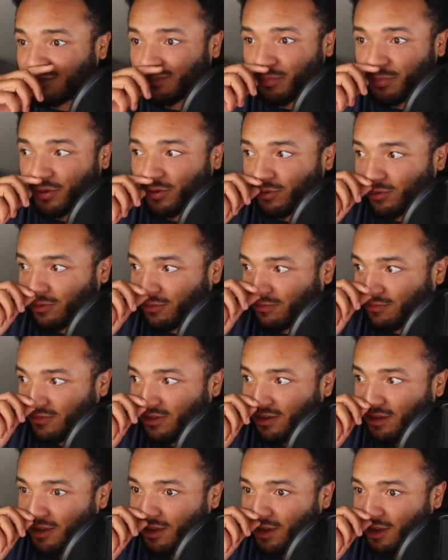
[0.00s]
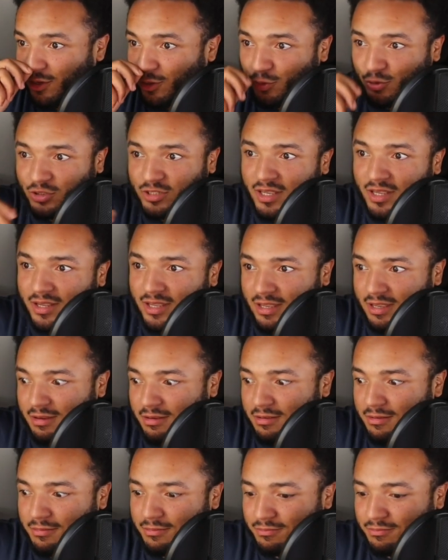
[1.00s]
Pero no sé que...